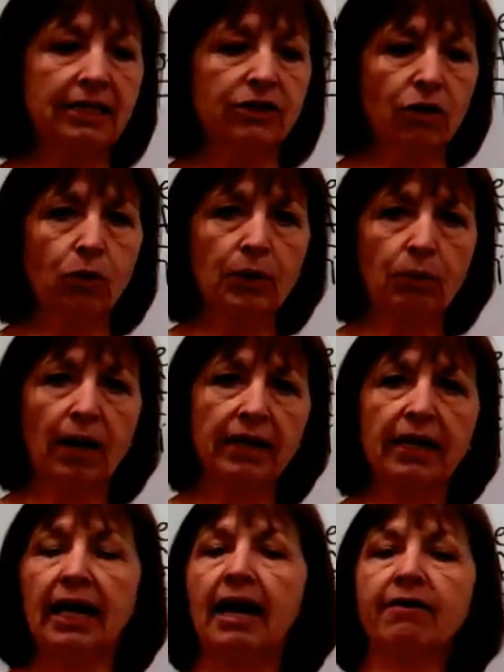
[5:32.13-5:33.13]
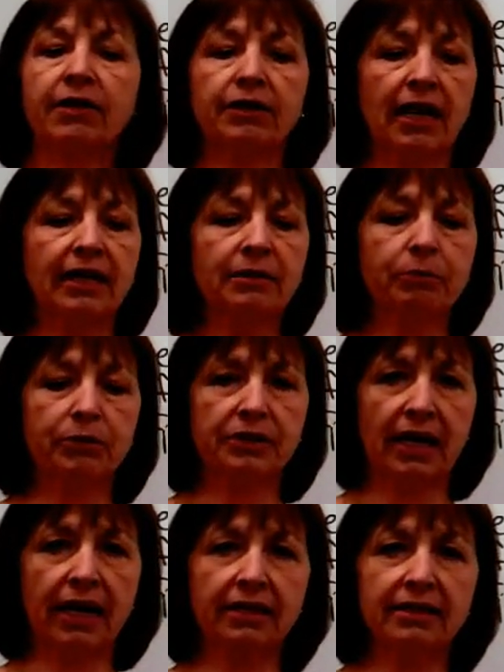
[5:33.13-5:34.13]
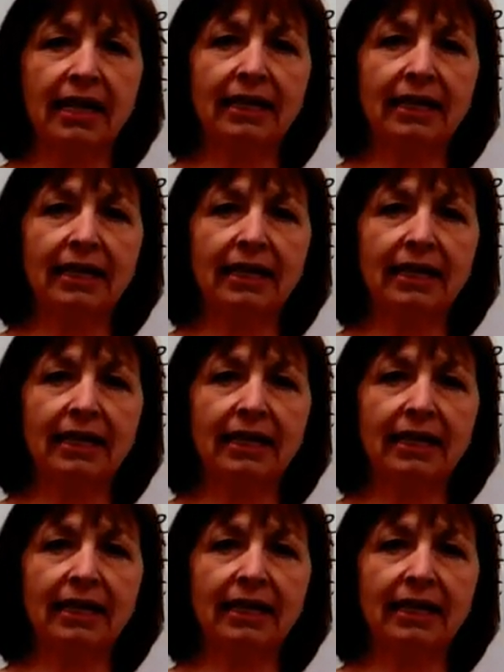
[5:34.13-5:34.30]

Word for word: so we want to have our 90%.